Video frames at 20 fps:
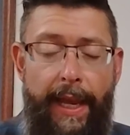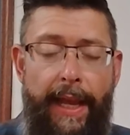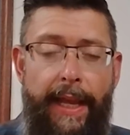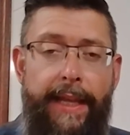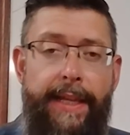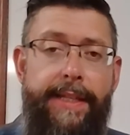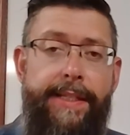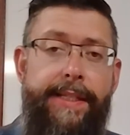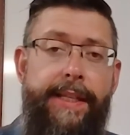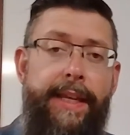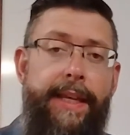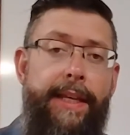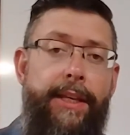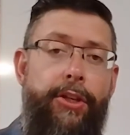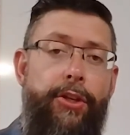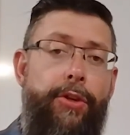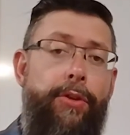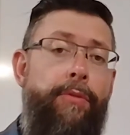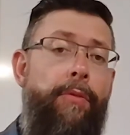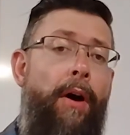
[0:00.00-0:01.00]
You see,
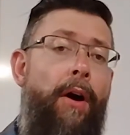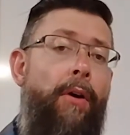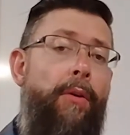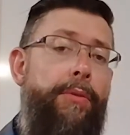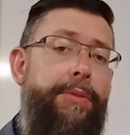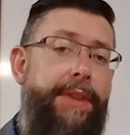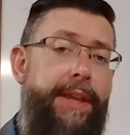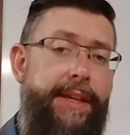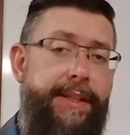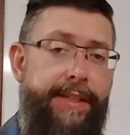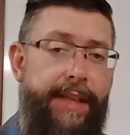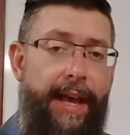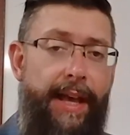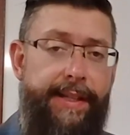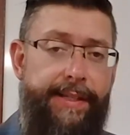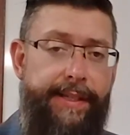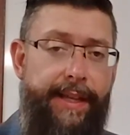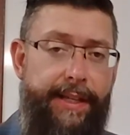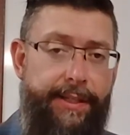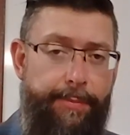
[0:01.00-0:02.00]
you own these
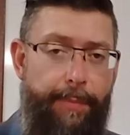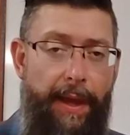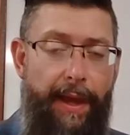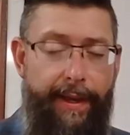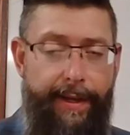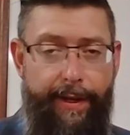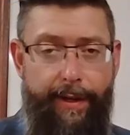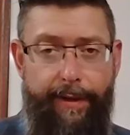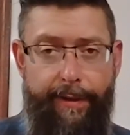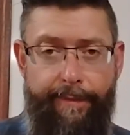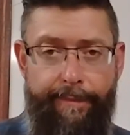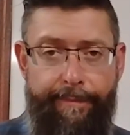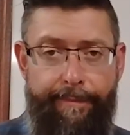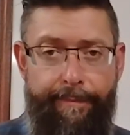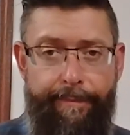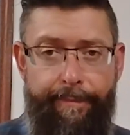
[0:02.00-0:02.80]
assets back here.